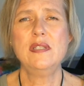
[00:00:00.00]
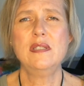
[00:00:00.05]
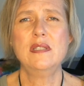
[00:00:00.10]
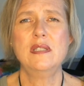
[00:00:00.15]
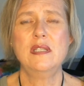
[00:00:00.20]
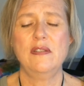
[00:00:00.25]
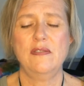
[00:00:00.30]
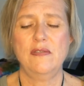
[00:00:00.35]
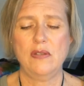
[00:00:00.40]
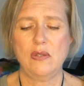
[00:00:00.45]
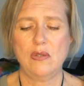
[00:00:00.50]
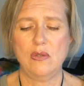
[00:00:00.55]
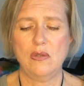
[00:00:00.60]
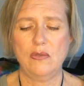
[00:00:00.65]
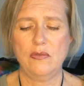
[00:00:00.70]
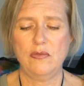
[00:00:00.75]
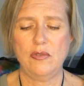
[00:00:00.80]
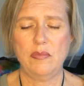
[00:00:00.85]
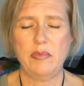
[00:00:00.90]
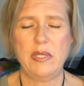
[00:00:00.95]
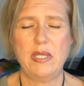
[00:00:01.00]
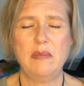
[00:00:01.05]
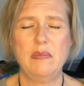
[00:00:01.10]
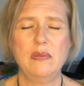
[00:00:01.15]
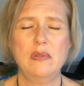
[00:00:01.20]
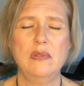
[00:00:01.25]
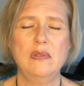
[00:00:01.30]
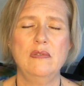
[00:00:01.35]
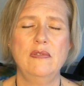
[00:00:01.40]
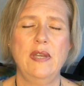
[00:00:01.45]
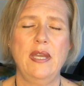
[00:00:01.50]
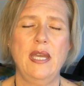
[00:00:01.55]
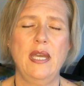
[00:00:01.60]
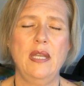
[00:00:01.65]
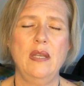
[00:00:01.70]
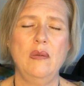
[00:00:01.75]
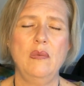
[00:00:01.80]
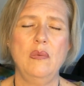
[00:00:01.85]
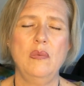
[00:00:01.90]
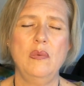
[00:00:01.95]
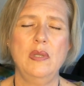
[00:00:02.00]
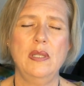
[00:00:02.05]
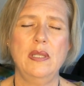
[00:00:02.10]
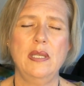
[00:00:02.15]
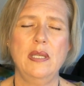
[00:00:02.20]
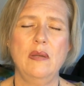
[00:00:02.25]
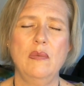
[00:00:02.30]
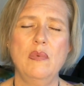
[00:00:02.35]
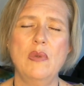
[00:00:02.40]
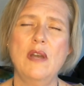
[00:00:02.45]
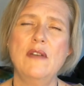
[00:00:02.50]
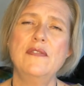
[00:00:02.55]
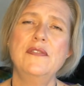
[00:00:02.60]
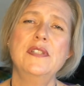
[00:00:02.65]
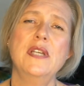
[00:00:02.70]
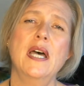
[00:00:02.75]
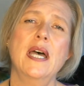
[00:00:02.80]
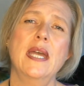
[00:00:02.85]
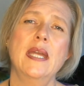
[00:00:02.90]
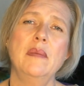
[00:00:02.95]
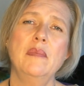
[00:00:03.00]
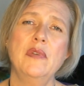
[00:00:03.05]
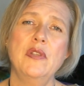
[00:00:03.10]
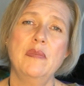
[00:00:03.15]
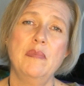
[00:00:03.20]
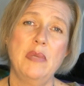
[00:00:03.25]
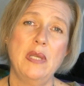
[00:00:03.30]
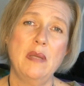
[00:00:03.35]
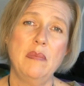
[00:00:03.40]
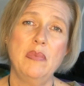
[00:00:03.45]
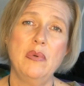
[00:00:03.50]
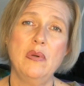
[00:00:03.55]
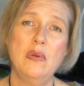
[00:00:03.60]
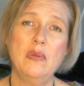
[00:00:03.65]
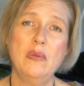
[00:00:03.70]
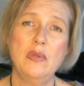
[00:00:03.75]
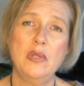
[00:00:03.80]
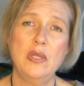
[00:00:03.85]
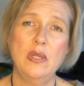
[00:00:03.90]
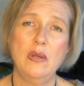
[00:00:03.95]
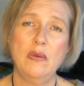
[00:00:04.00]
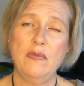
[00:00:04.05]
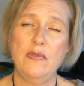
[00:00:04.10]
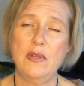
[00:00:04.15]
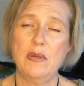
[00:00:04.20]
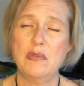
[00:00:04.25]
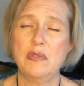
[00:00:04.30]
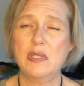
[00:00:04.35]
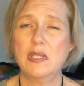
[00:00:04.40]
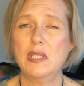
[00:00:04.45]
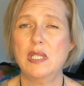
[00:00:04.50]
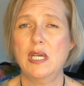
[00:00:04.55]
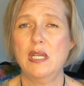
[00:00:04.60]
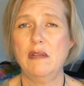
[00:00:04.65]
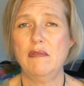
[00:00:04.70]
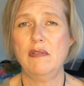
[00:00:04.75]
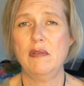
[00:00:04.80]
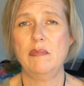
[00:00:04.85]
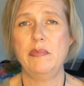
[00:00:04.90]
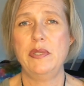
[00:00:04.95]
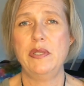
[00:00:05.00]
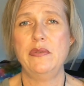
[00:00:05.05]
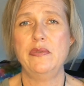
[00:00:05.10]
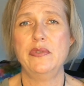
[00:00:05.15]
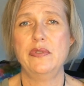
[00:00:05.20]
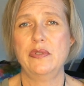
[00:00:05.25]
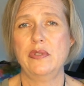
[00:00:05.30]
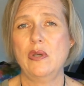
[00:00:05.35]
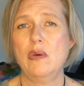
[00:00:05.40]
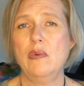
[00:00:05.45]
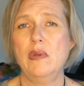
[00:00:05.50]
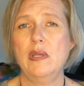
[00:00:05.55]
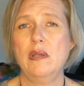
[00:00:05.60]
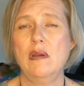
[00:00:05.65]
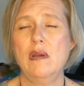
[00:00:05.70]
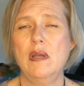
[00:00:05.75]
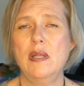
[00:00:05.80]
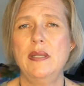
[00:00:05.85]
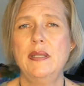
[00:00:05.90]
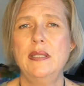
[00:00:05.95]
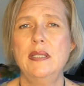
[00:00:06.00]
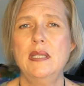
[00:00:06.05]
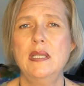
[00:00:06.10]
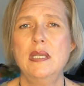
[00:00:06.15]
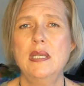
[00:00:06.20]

difficult for people who've had really a rough time with people, you know, if there was a lot of abuse going on,